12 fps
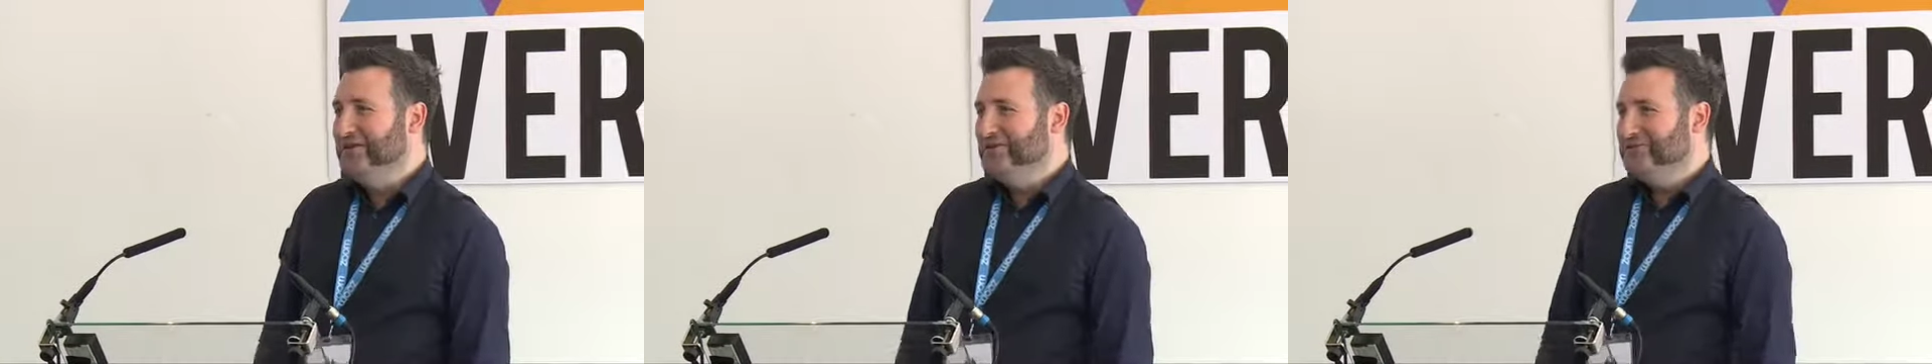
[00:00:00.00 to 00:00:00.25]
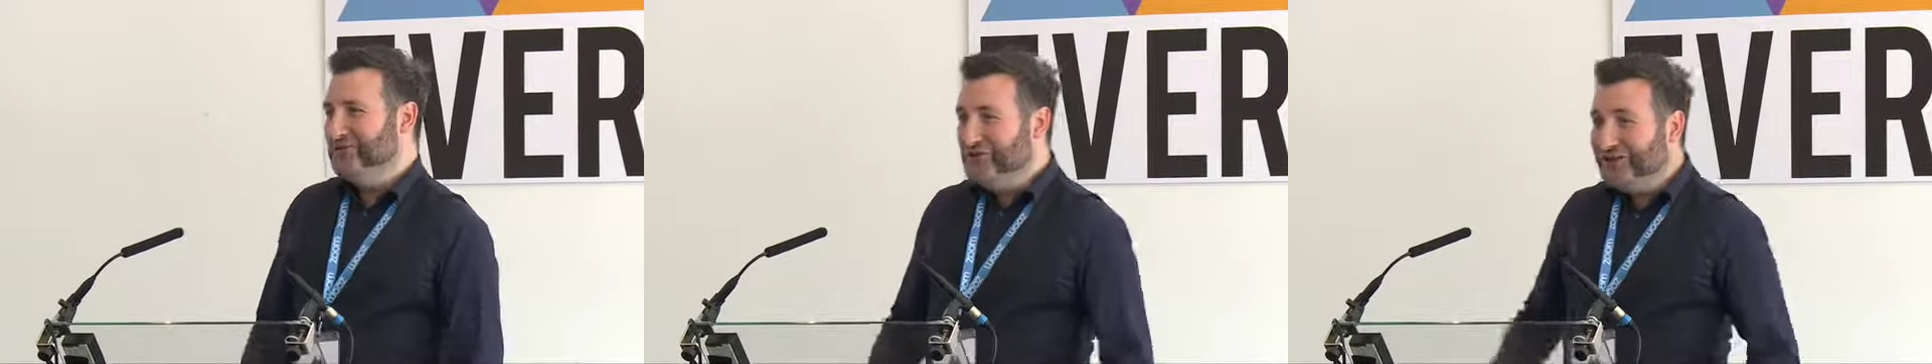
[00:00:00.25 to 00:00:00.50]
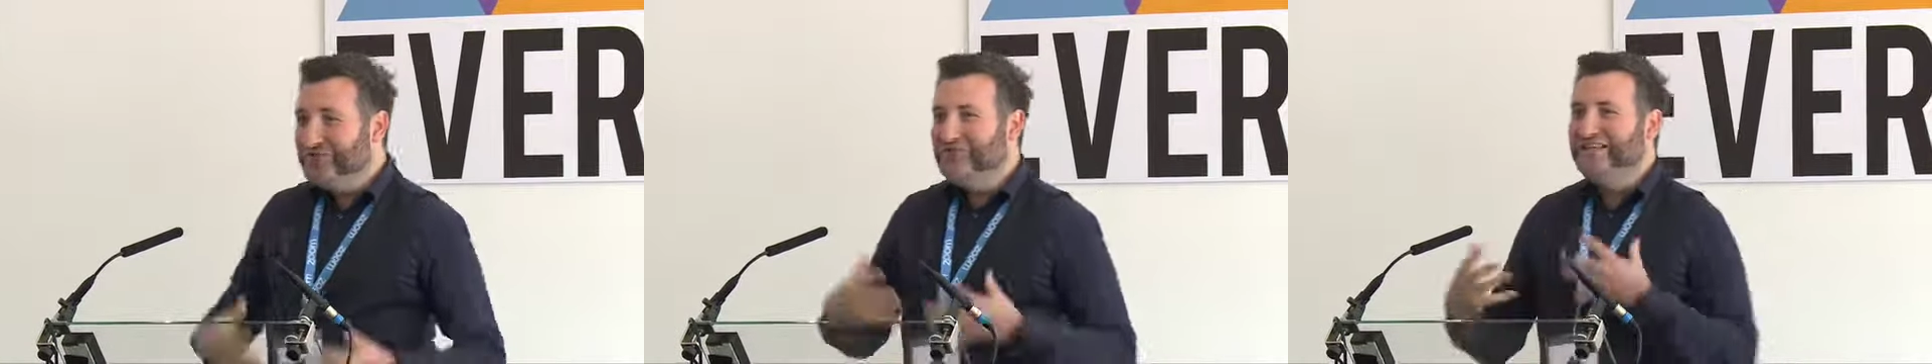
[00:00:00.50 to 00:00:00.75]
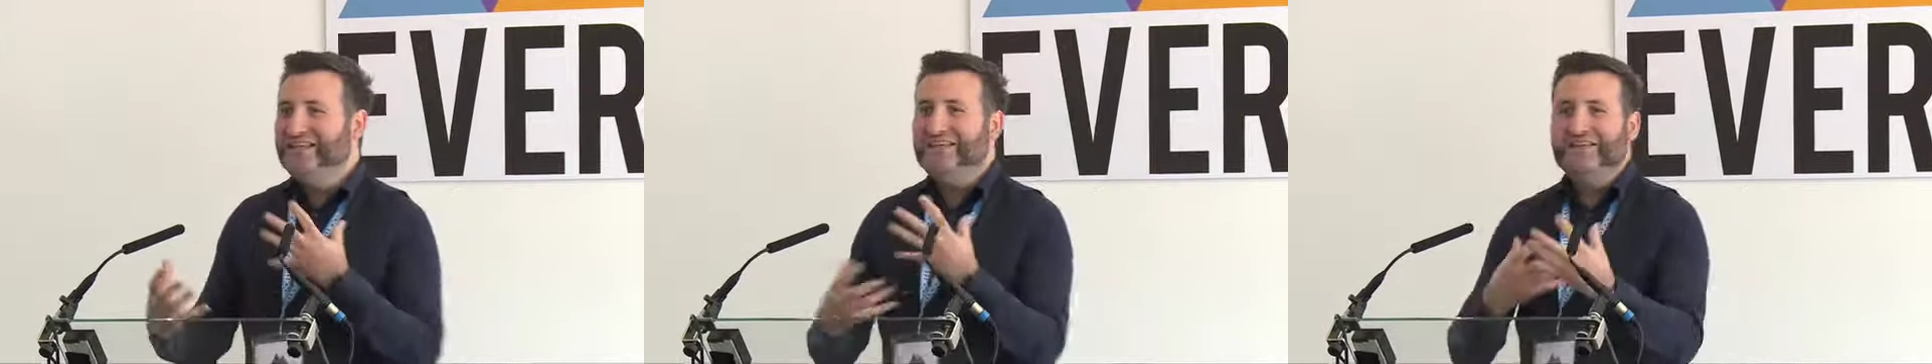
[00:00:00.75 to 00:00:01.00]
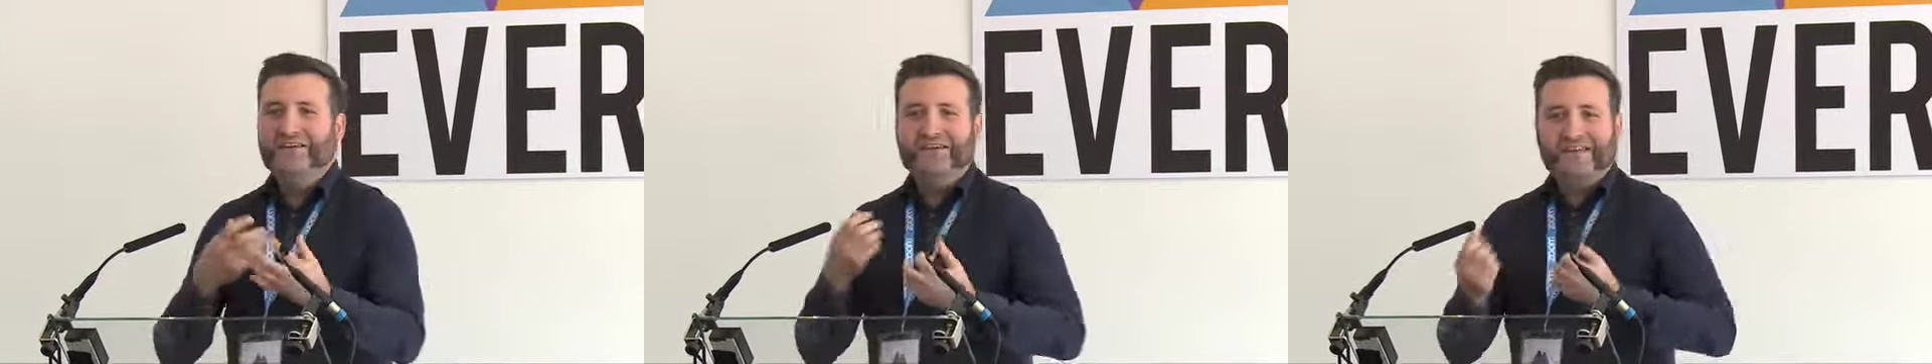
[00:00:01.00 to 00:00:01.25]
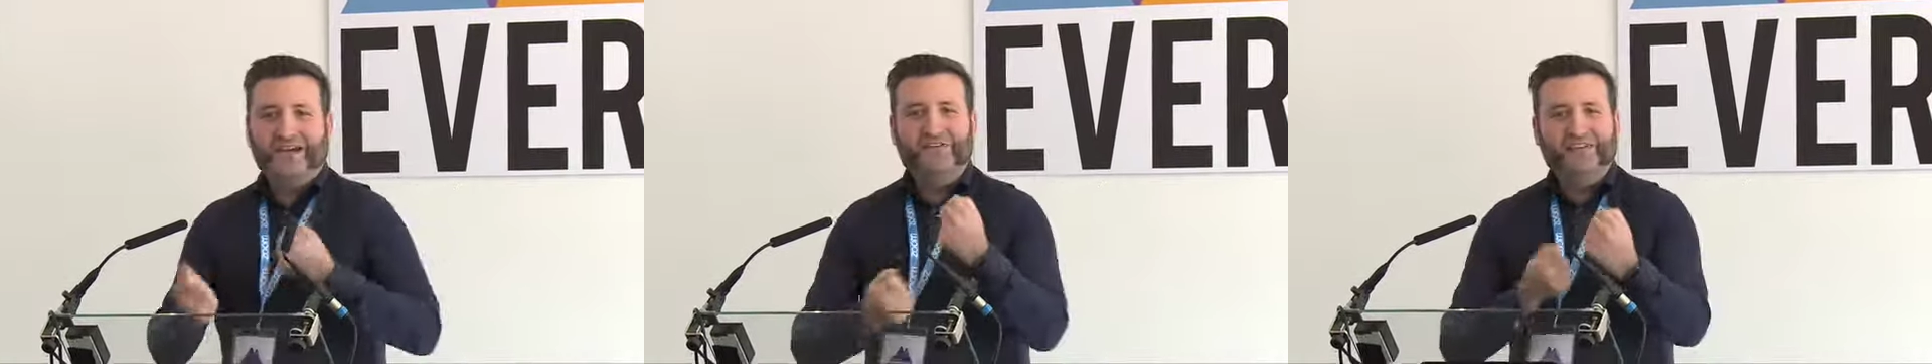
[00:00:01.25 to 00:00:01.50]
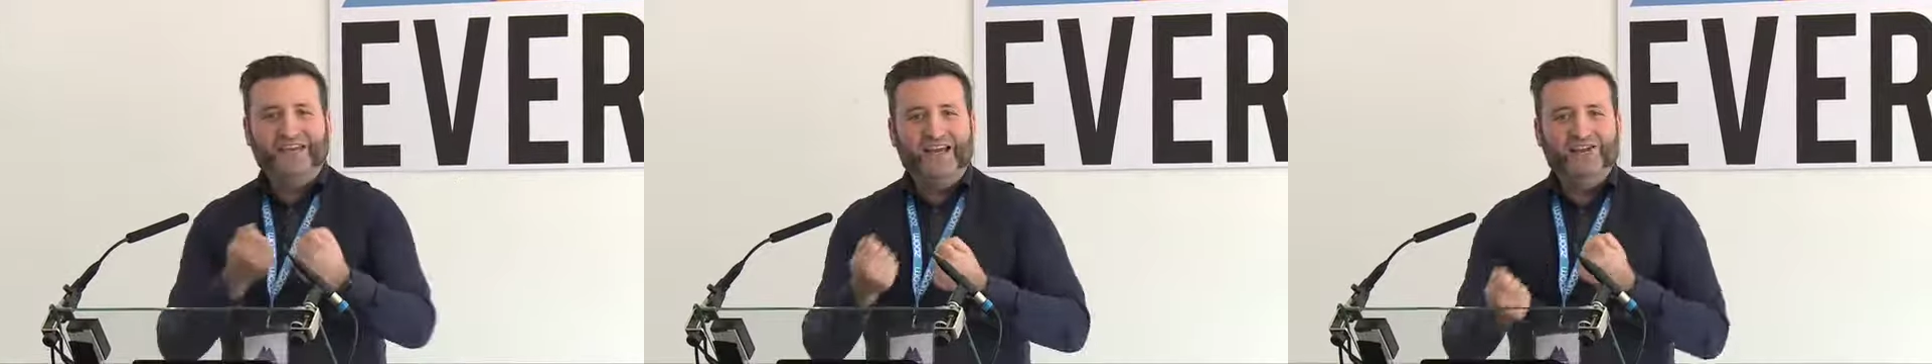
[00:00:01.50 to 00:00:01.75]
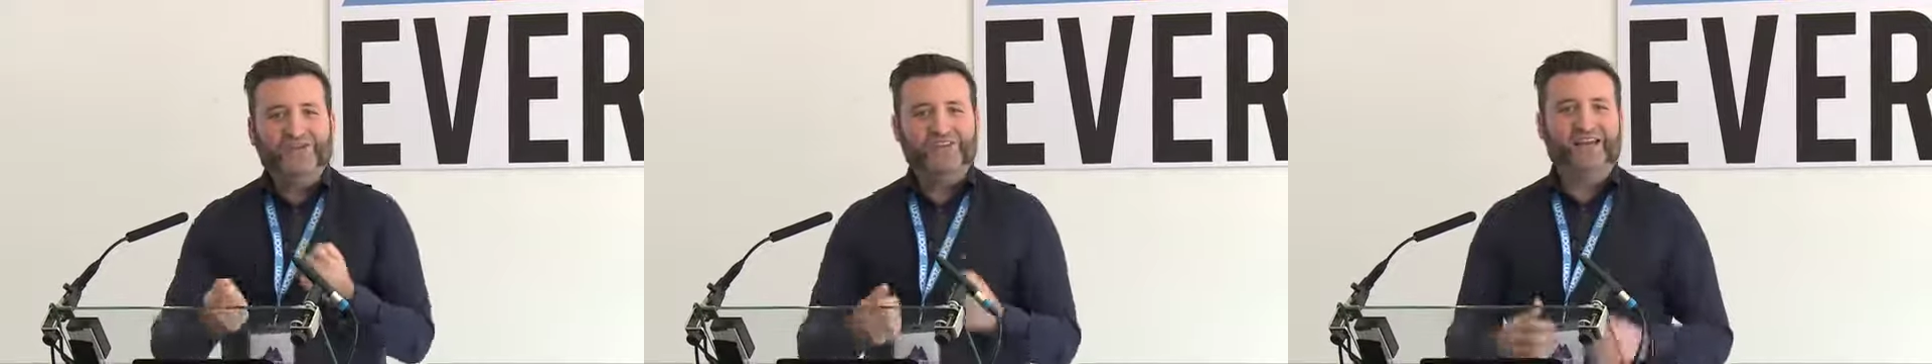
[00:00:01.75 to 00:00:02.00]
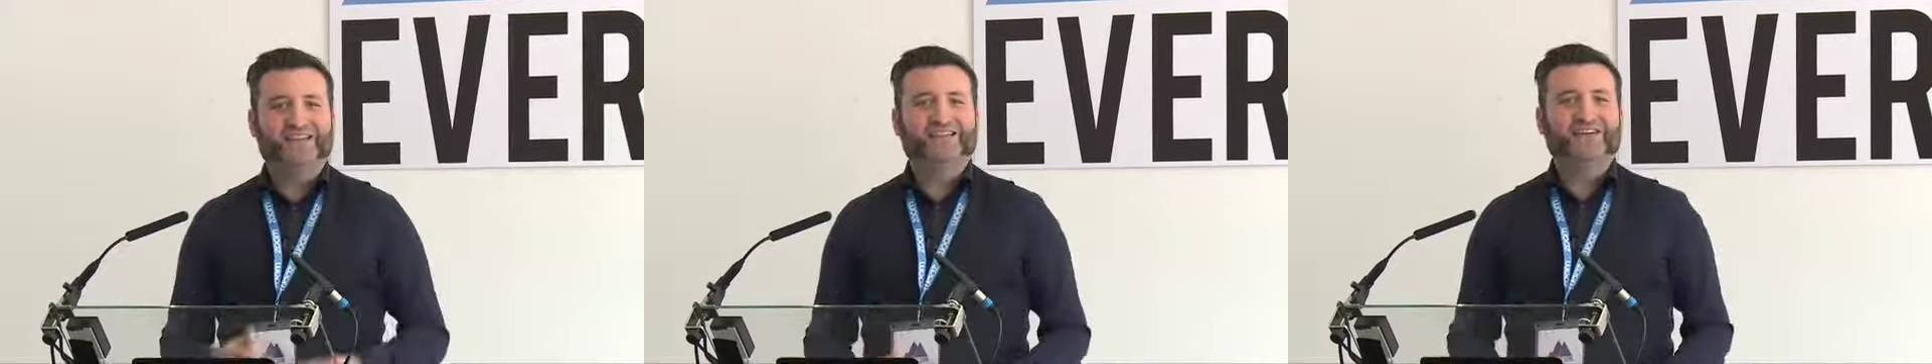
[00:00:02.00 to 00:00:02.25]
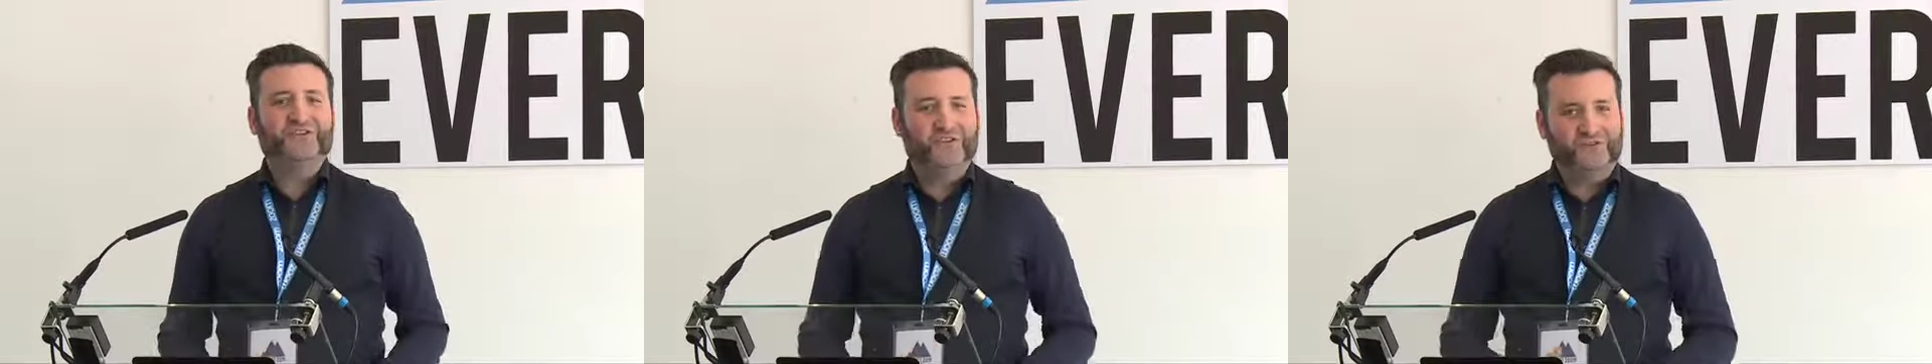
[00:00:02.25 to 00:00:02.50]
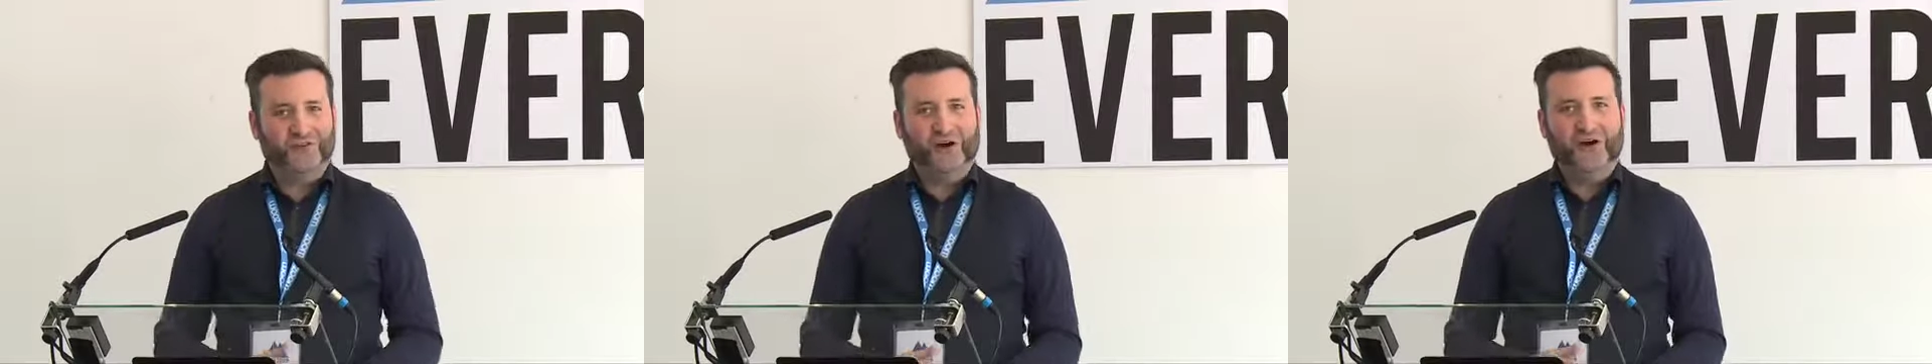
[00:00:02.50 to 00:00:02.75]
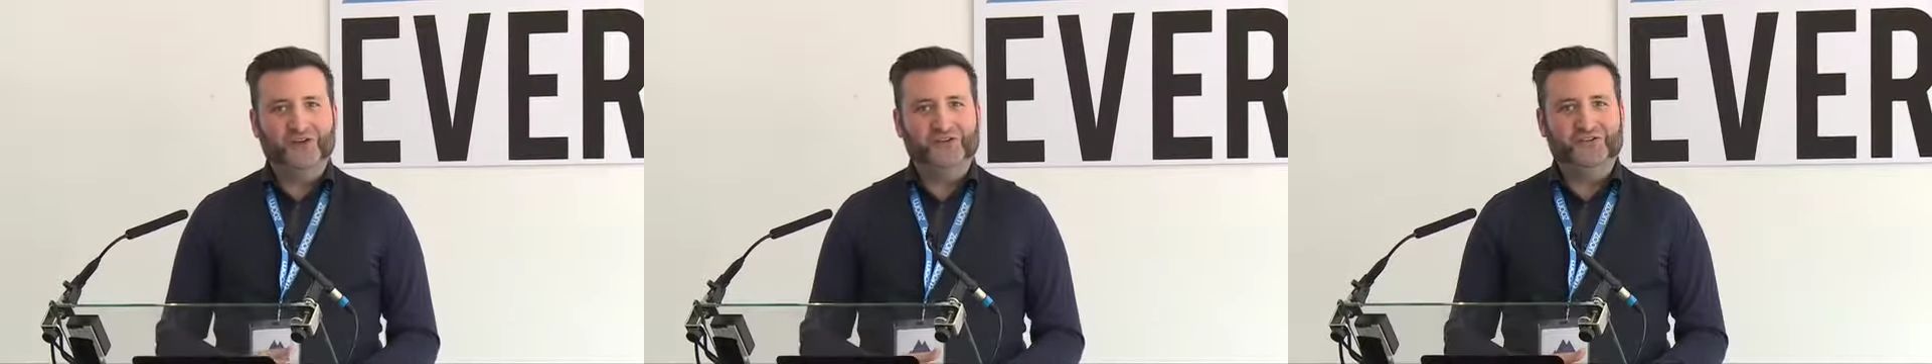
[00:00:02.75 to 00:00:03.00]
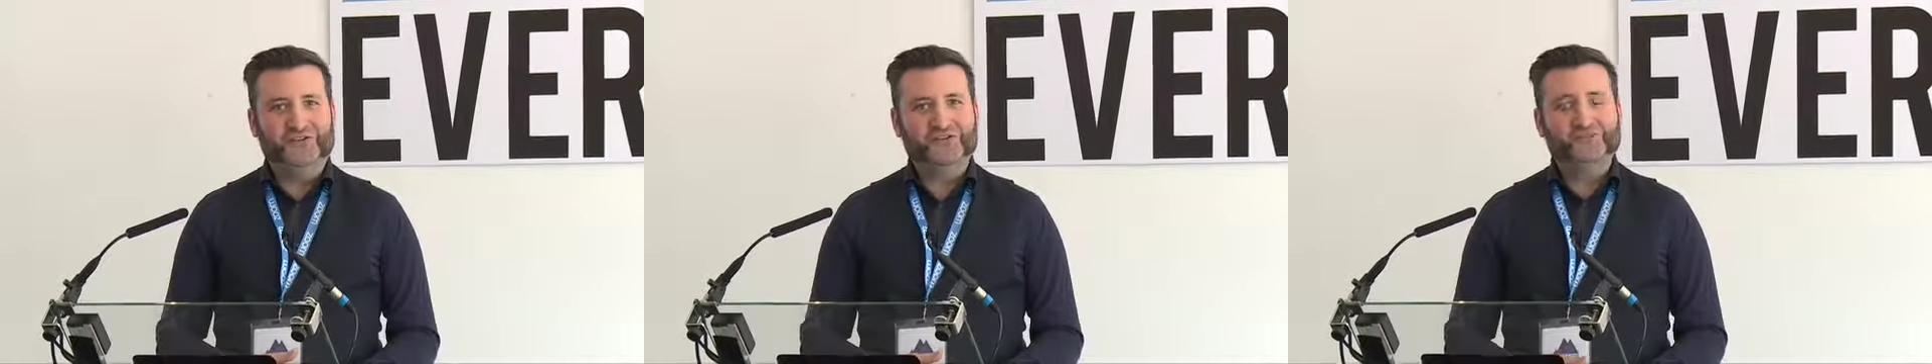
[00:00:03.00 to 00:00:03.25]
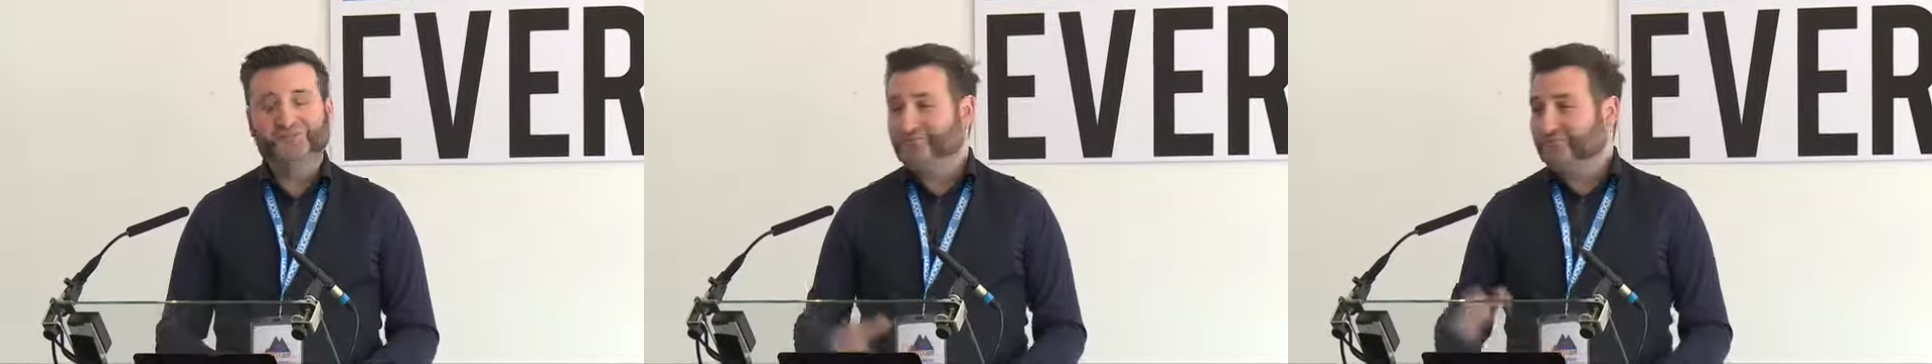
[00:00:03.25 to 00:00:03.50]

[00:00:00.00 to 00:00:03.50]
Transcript: So you can really kind of gauge the attention of your audience.